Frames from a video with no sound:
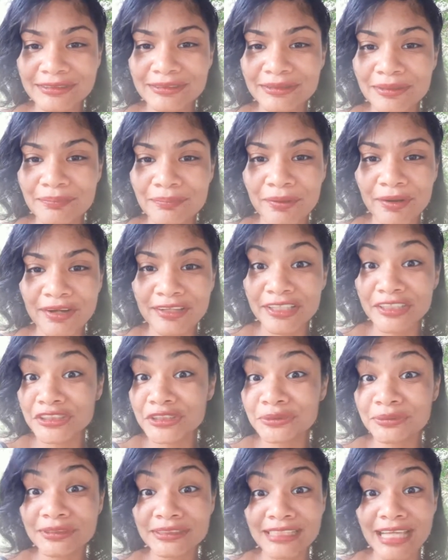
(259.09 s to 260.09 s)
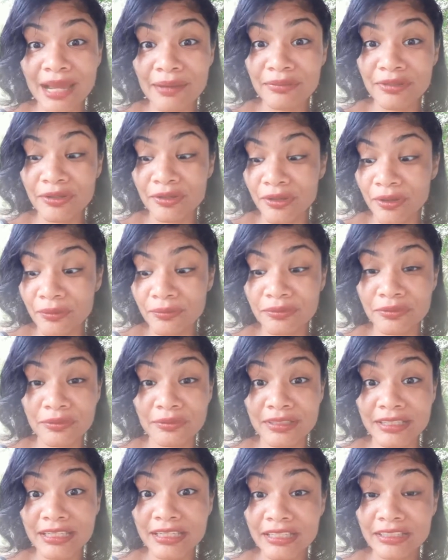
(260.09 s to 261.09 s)
the part that you just have to go
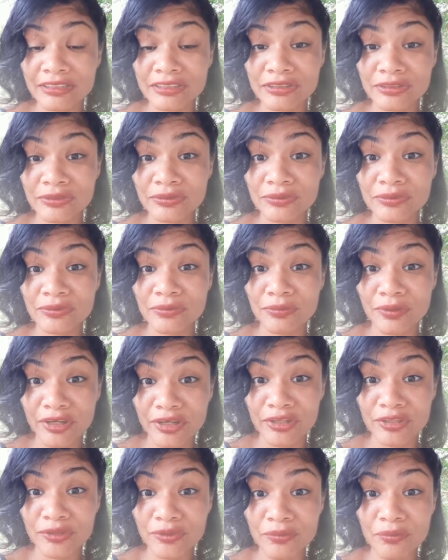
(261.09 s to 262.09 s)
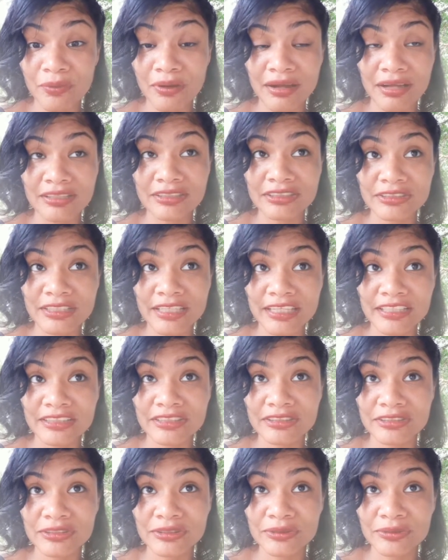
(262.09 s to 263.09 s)
through to get to where you want to get
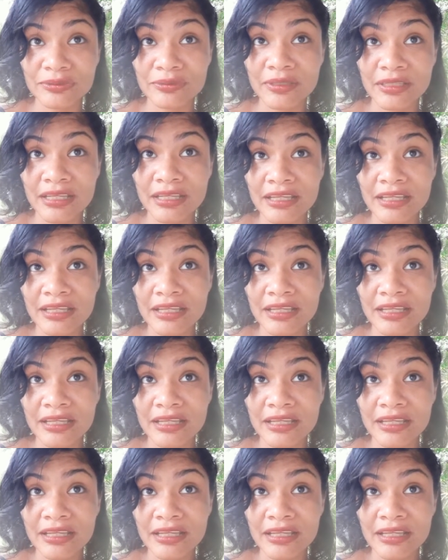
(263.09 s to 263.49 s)
to,